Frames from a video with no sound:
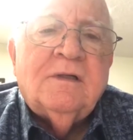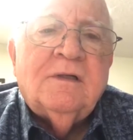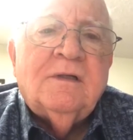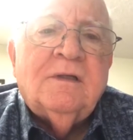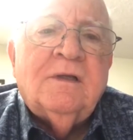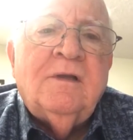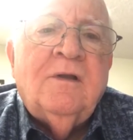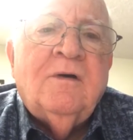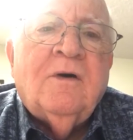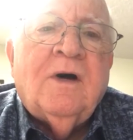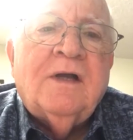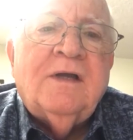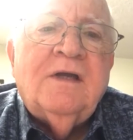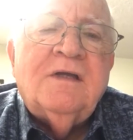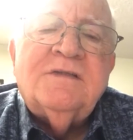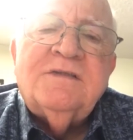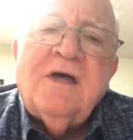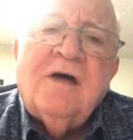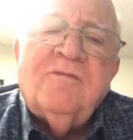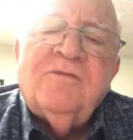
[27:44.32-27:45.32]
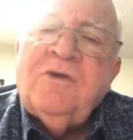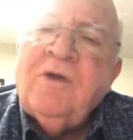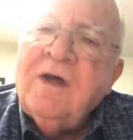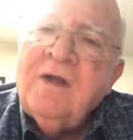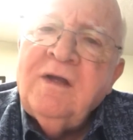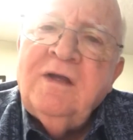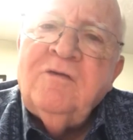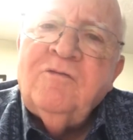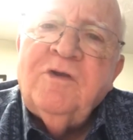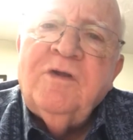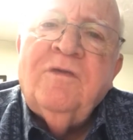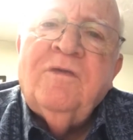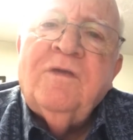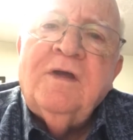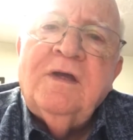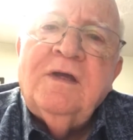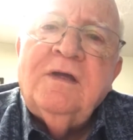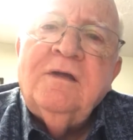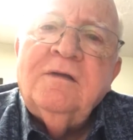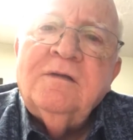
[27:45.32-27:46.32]
you know, I guess I've tried
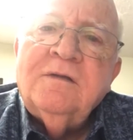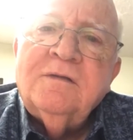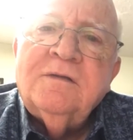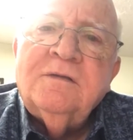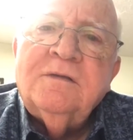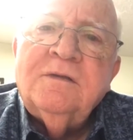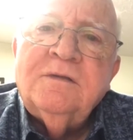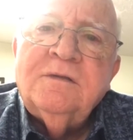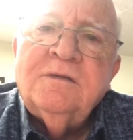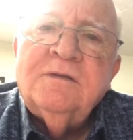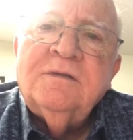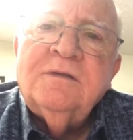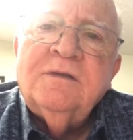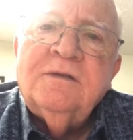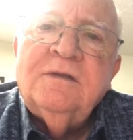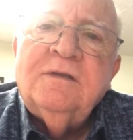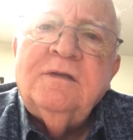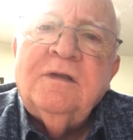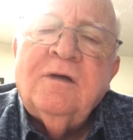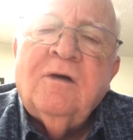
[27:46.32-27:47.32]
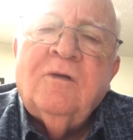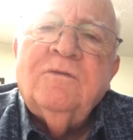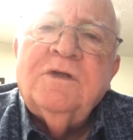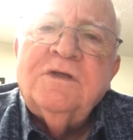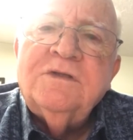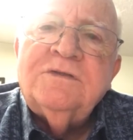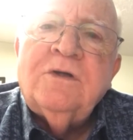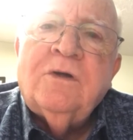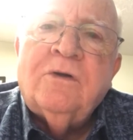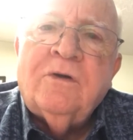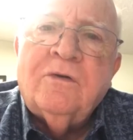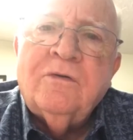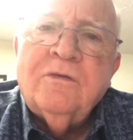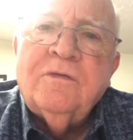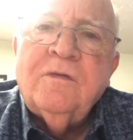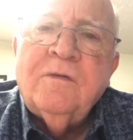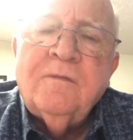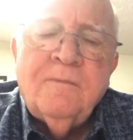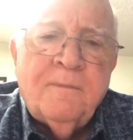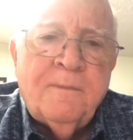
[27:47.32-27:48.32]
everything in, on this
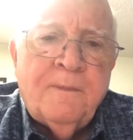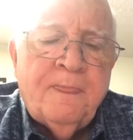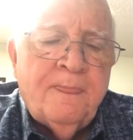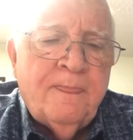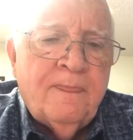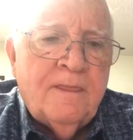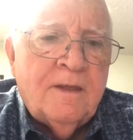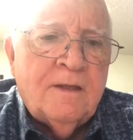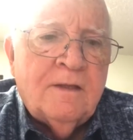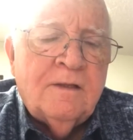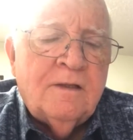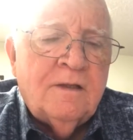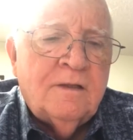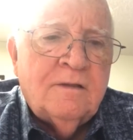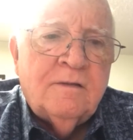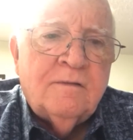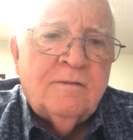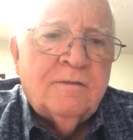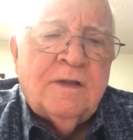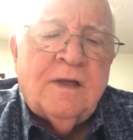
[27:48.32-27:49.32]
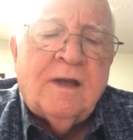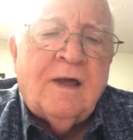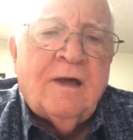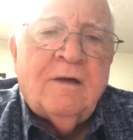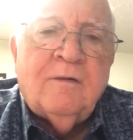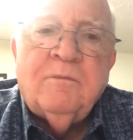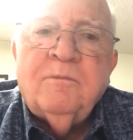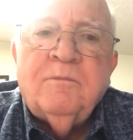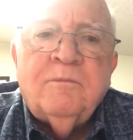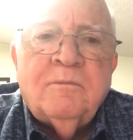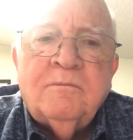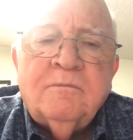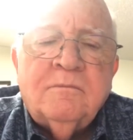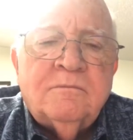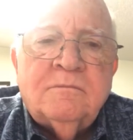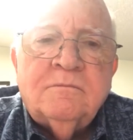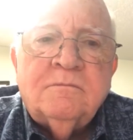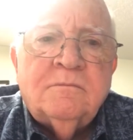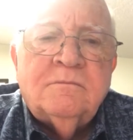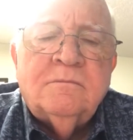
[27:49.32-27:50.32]
earth that I've,
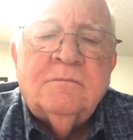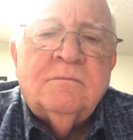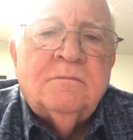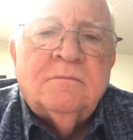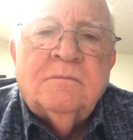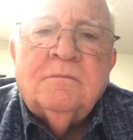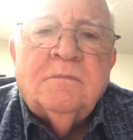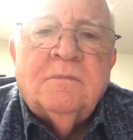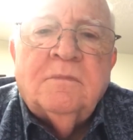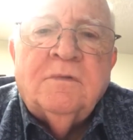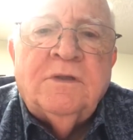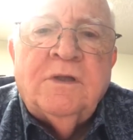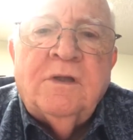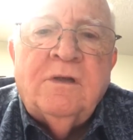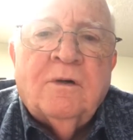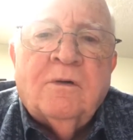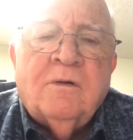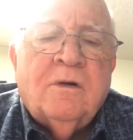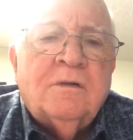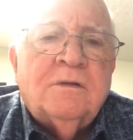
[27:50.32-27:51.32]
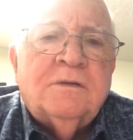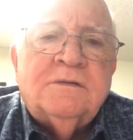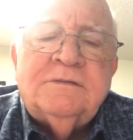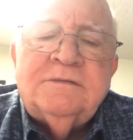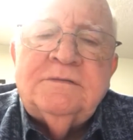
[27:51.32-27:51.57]
you know,